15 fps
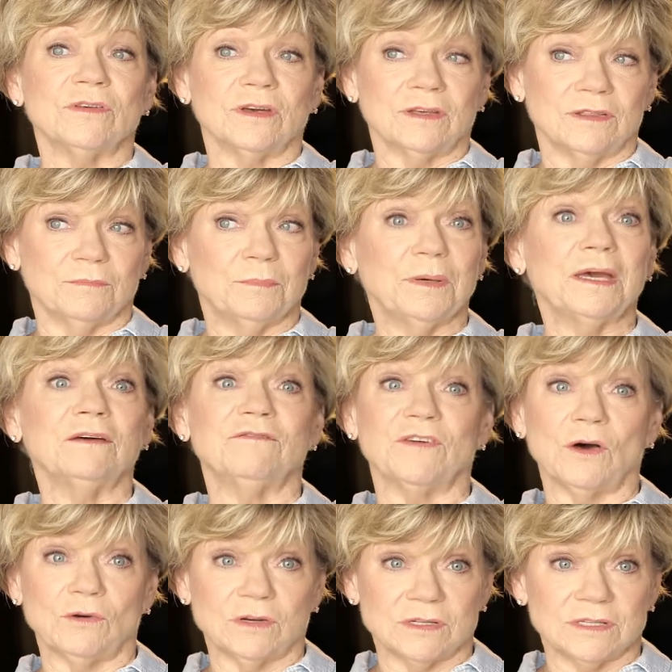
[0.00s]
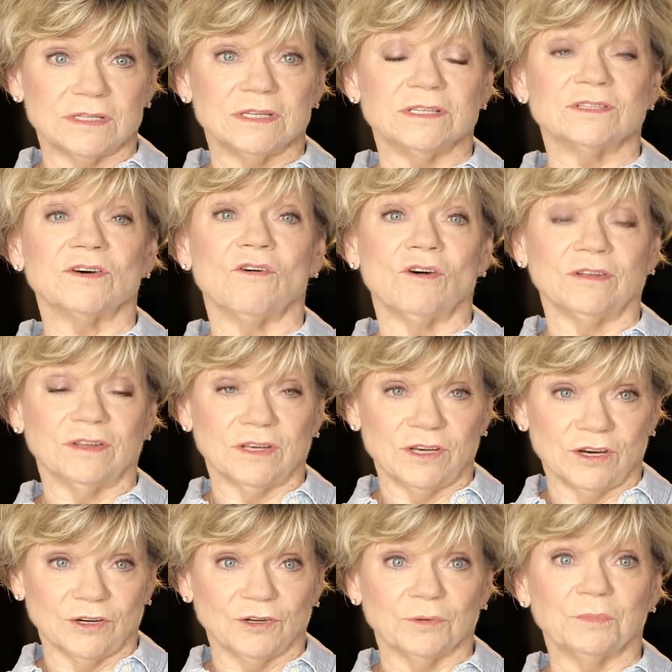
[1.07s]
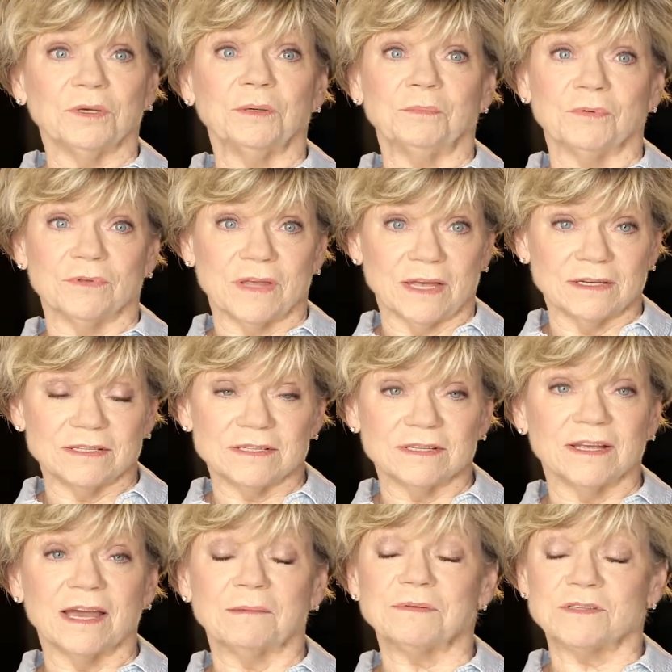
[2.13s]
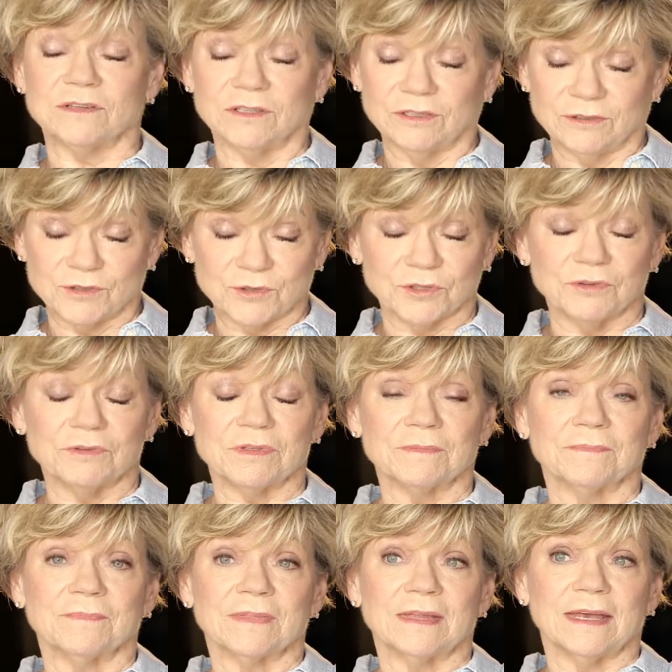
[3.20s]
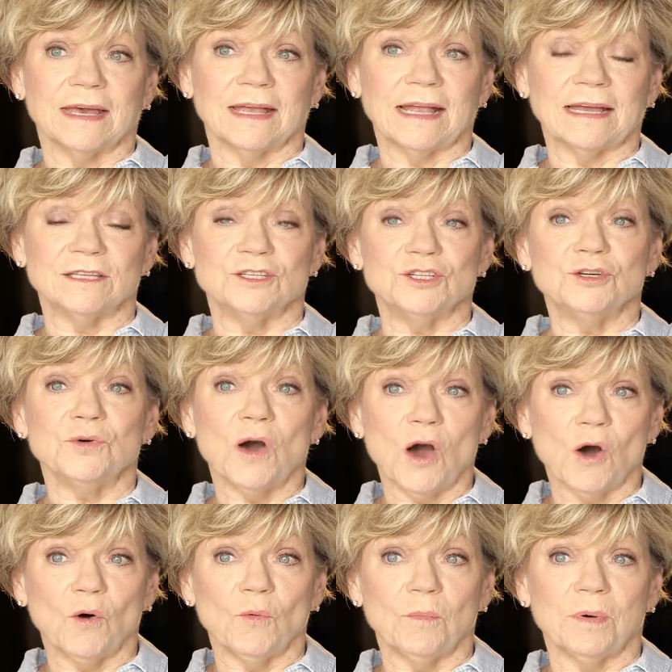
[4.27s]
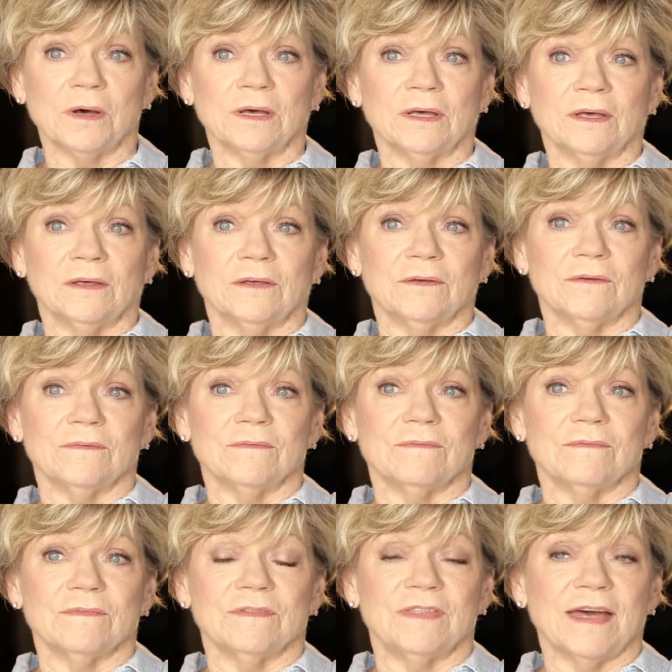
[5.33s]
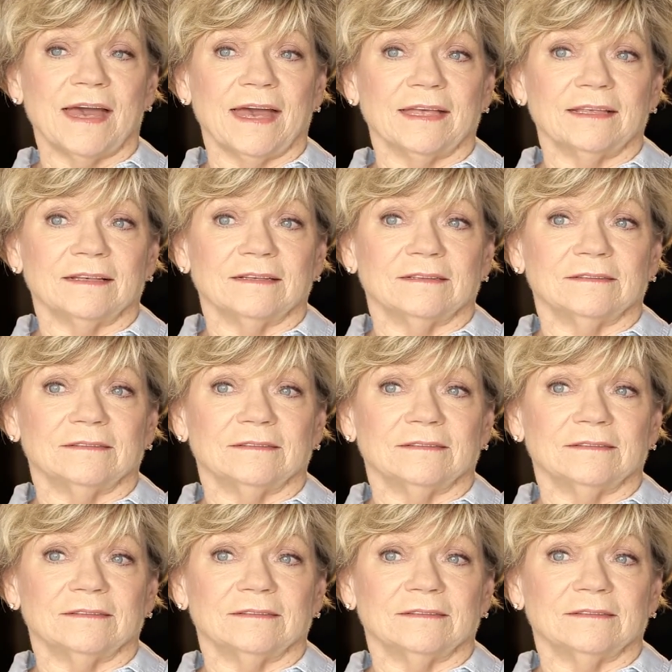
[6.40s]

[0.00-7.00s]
think the big focus is on the younger people. That is an absolute truth. And I do hope that